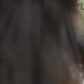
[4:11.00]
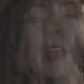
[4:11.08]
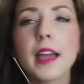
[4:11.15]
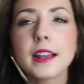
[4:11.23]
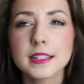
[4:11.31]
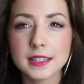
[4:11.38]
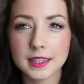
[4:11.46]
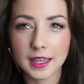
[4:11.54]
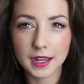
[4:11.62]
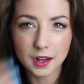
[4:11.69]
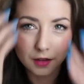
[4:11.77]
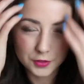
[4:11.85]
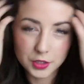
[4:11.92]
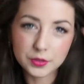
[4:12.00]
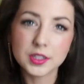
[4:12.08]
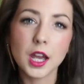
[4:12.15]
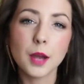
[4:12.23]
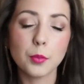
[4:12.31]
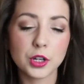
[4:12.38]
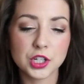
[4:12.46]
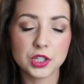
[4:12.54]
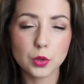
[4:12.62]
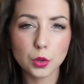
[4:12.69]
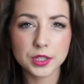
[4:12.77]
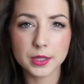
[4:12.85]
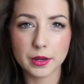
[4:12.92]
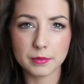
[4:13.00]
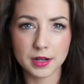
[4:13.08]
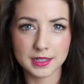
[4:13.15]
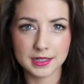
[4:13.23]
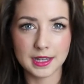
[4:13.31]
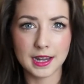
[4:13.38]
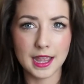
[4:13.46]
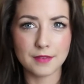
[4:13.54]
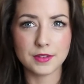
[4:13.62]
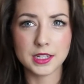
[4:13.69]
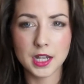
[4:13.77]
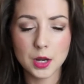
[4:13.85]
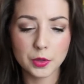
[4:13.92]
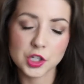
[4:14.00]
Next thing I've used up, which is also in my skincare video,